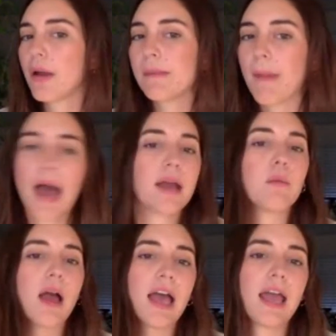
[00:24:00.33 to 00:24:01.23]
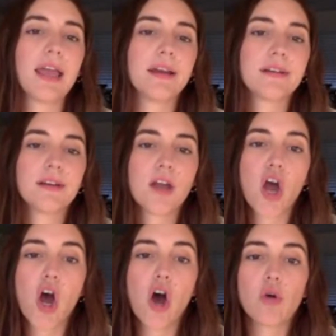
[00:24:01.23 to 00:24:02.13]
my way.
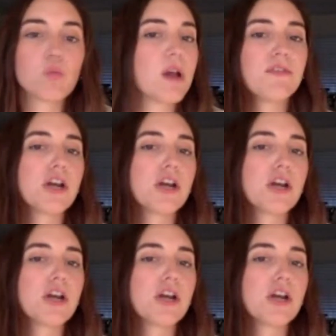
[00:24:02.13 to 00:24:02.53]
River,